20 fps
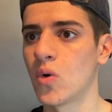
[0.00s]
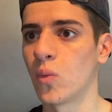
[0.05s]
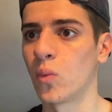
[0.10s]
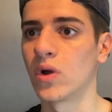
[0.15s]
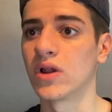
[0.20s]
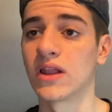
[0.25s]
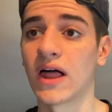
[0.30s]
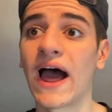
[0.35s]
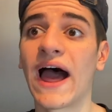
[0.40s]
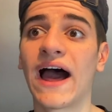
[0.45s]

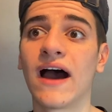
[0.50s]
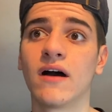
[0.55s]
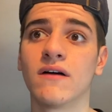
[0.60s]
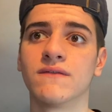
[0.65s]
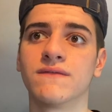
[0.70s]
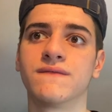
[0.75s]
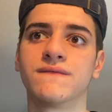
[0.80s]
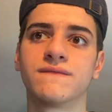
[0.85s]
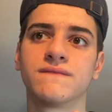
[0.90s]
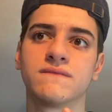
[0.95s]
will
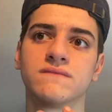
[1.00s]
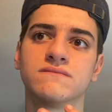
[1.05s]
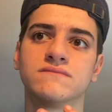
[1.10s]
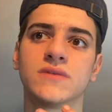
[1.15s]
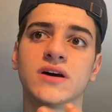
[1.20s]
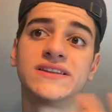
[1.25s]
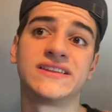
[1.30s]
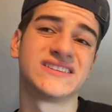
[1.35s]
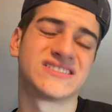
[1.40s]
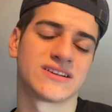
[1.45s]
have
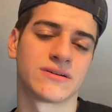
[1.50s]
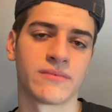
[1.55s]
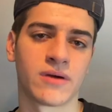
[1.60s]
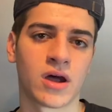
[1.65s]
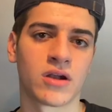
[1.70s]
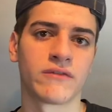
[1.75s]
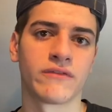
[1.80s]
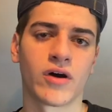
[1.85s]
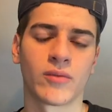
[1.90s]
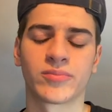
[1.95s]
a decent
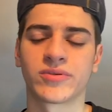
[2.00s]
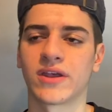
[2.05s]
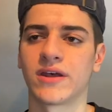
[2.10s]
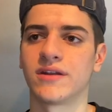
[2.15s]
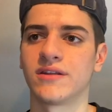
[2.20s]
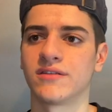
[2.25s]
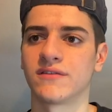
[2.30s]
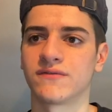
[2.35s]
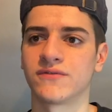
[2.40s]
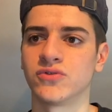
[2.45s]
amount of
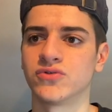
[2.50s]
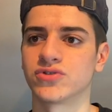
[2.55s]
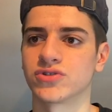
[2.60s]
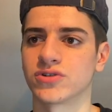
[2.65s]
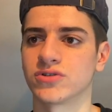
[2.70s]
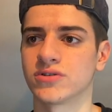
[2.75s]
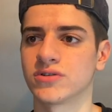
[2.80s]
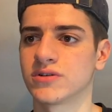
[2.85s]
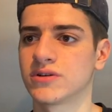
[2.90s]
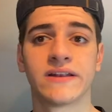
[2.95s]
upside in the
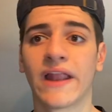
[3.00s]
future.